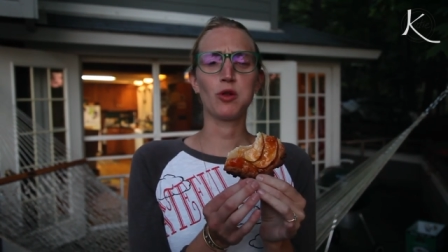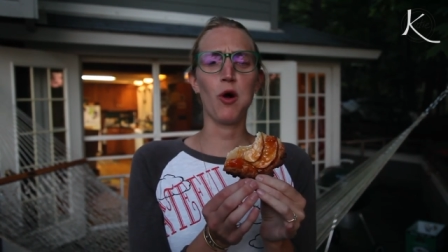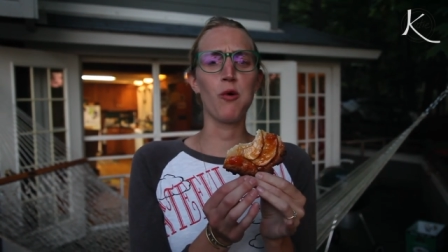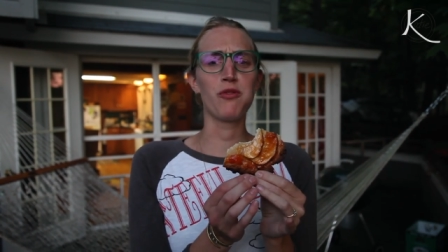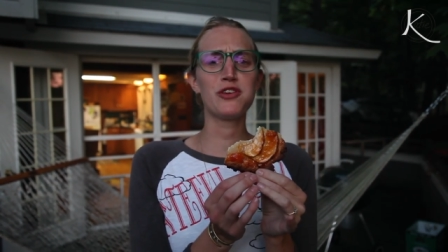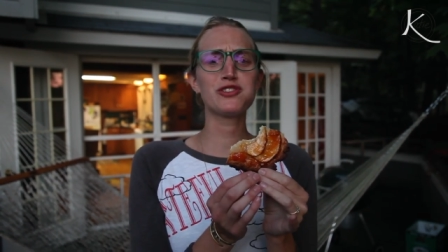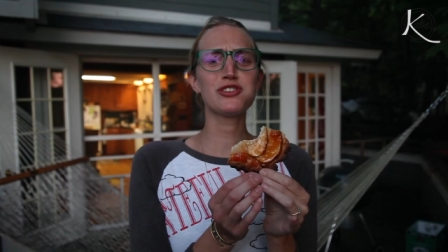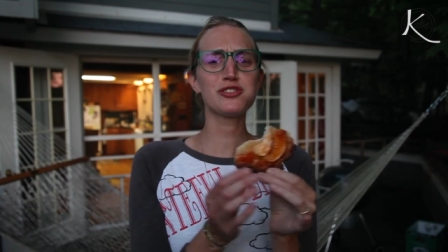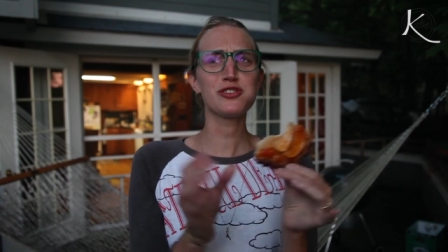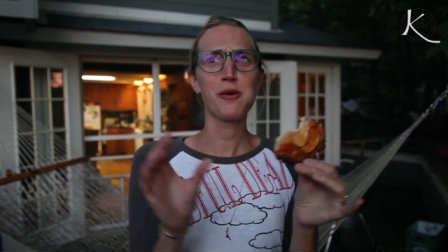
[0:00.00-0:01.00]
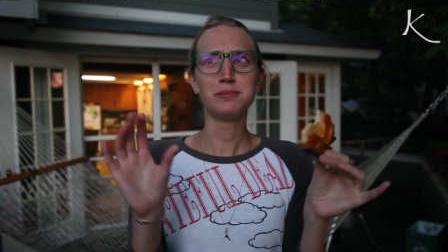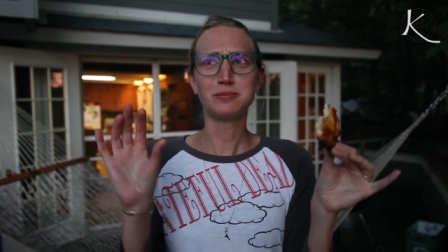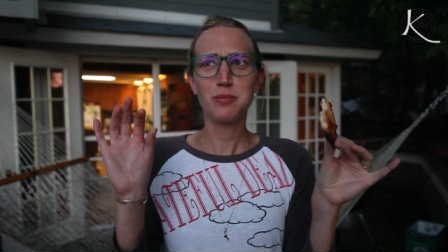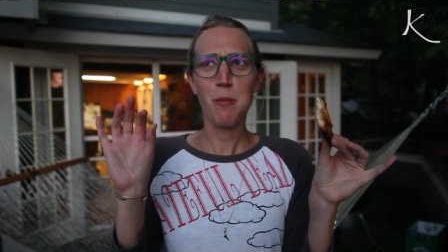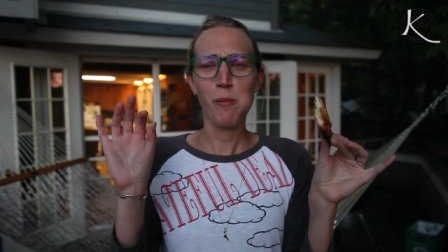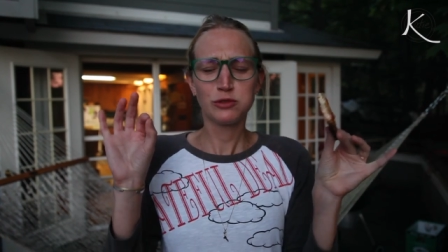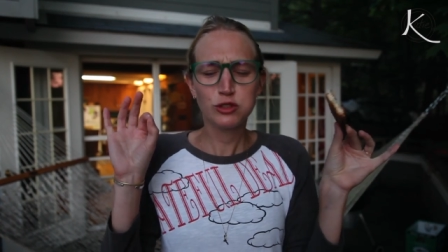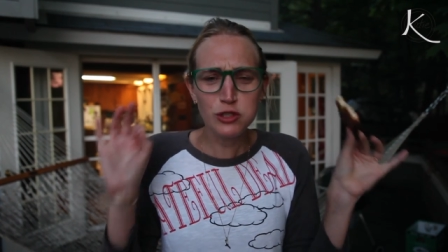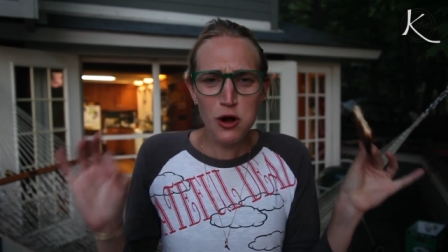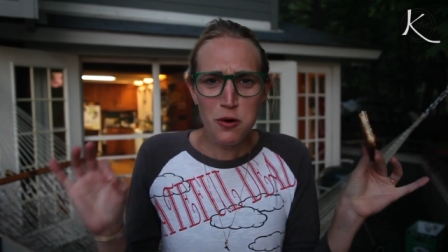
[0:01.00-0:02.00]
Oh, this is
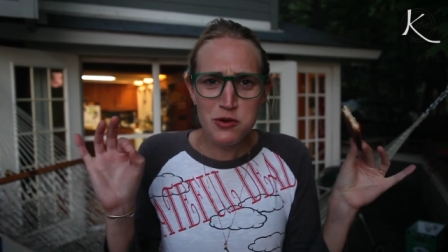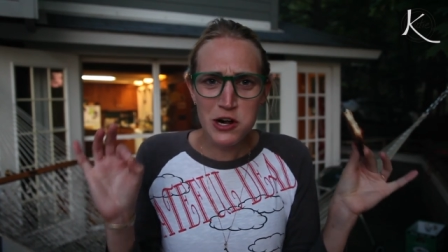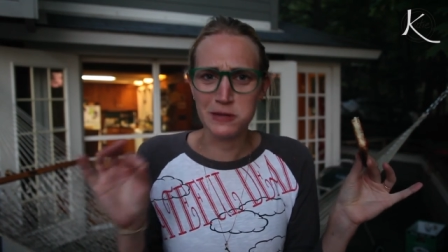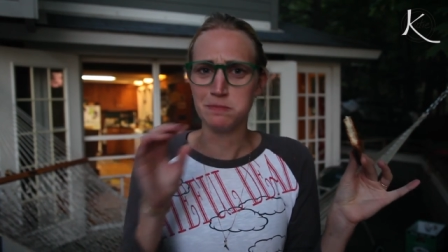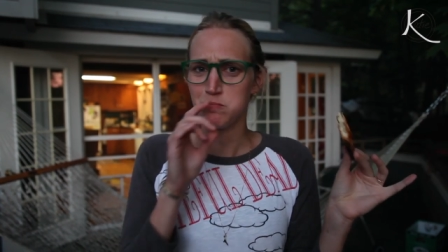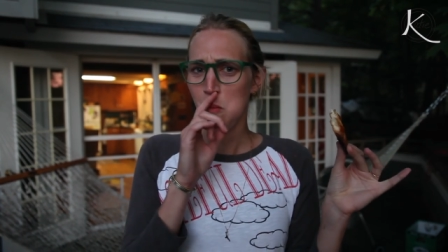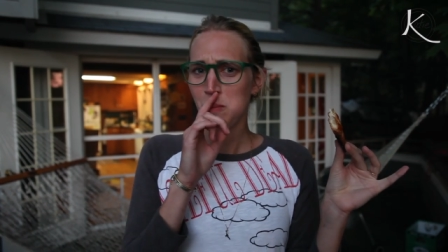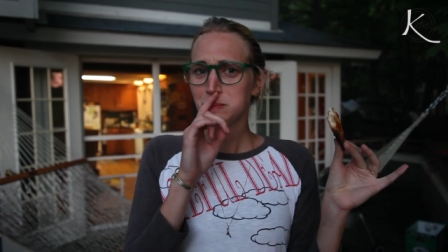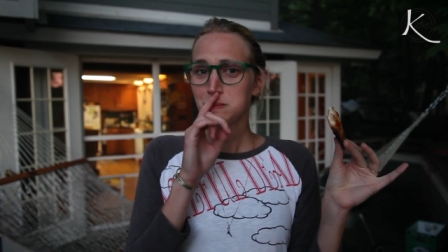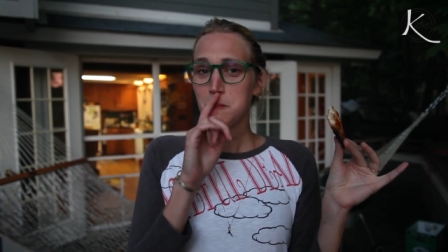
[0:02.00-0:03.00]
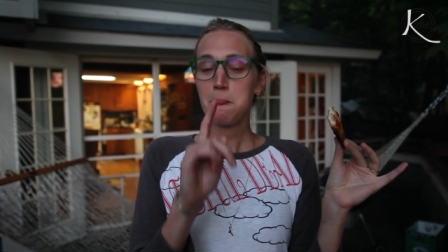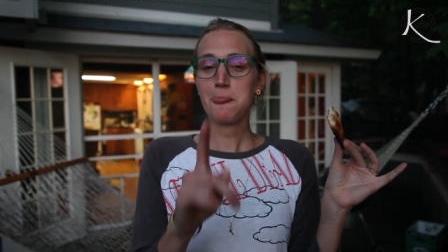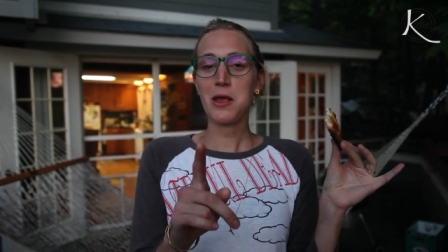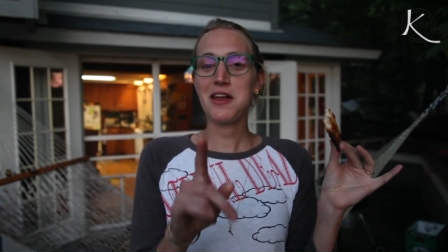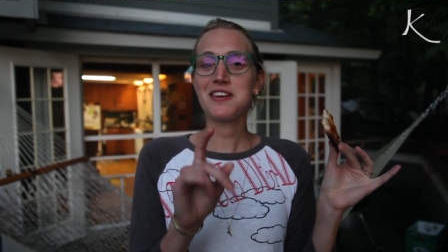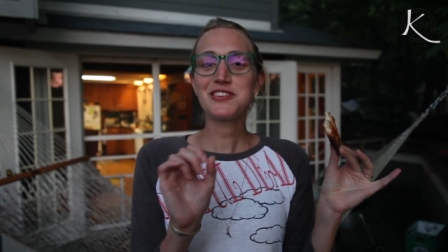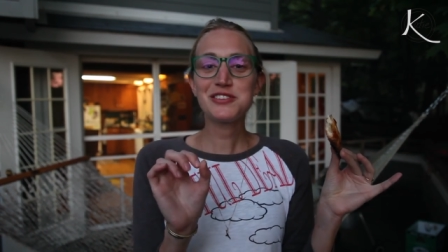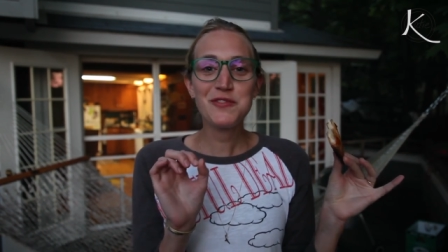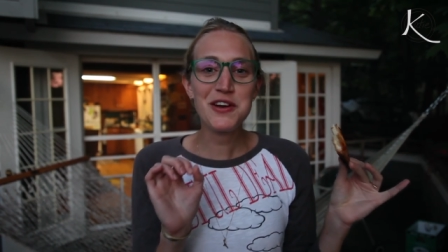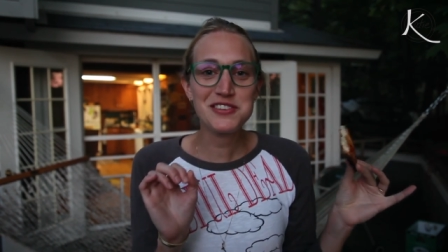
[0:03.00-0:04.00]
so good. And I think
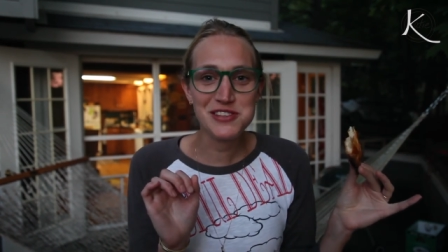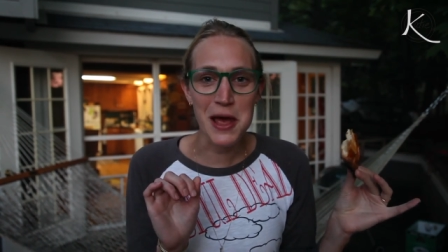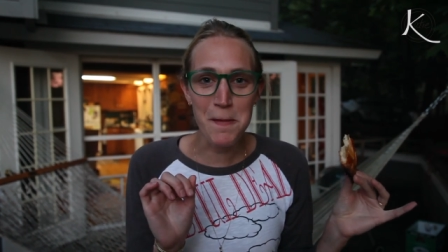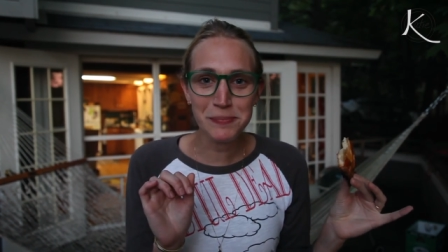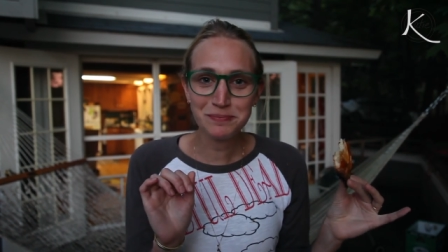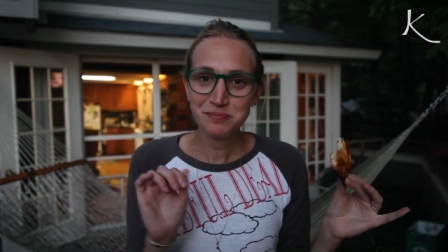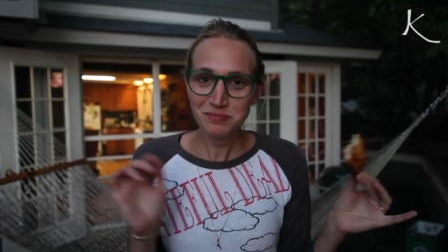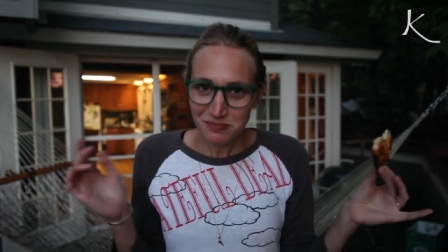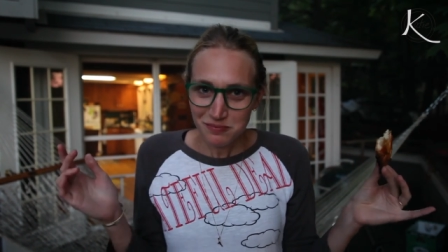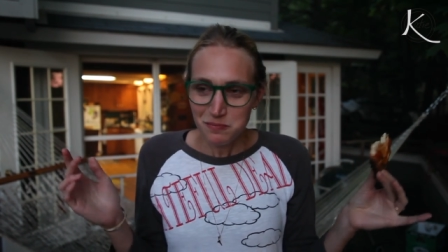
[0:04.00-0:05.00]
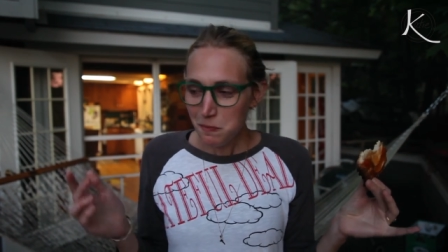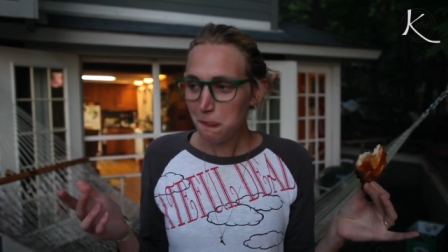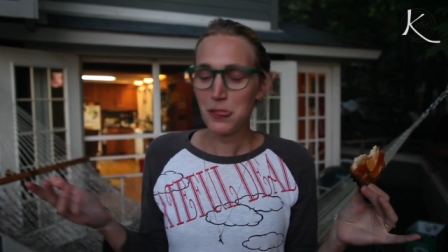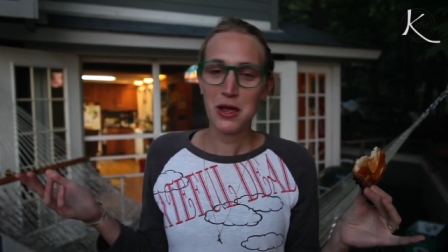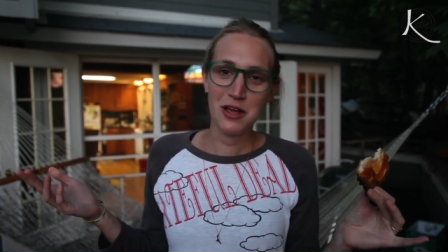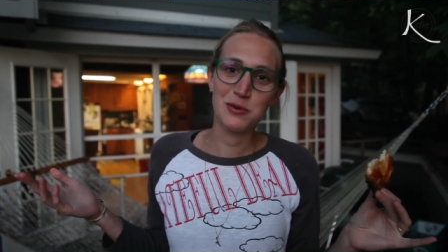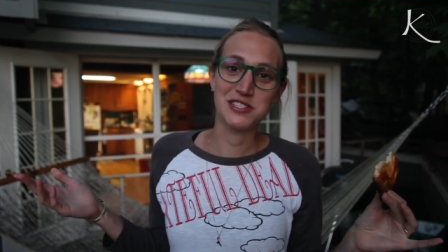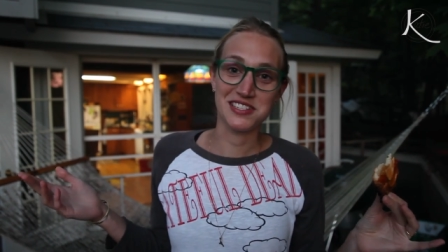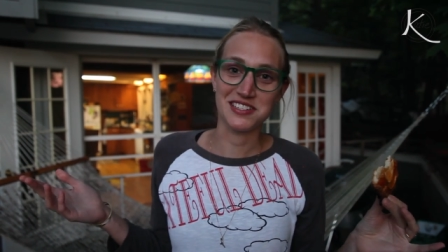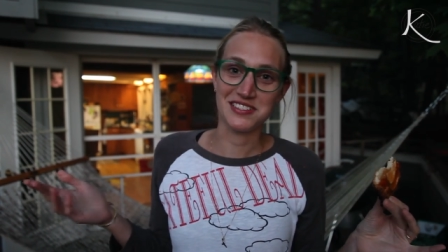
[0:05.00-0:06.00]
it's fair to say it was
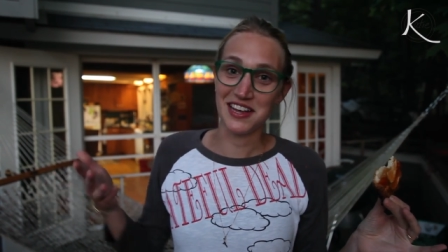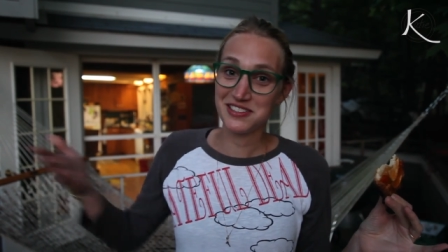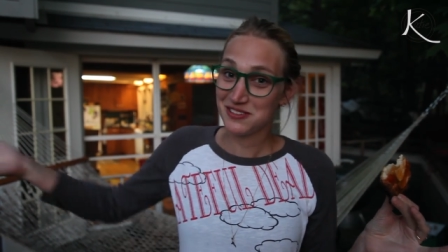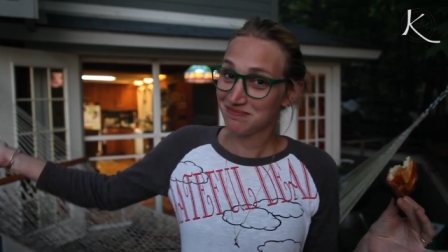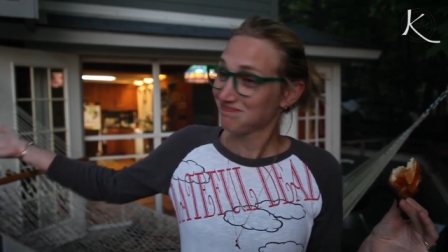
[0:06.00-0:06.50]
a success.